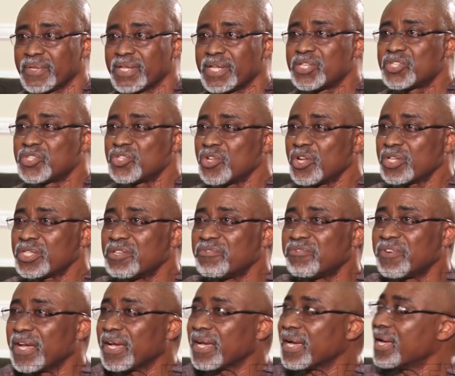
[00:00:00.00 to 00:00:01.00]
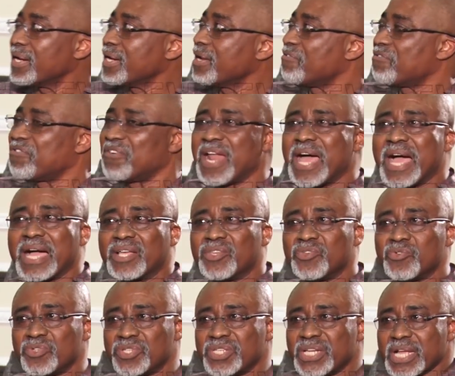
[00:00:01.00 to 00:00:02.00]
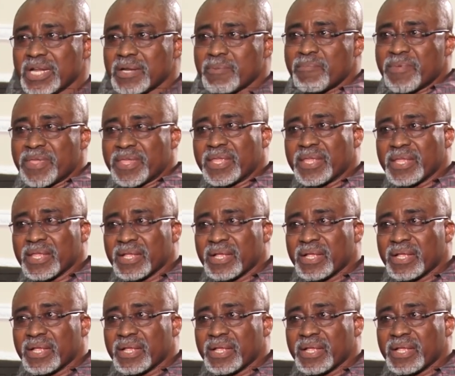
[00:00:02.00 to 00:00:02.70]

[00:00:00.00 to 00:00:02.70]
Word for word: It's not if I carry a flag, you jail me,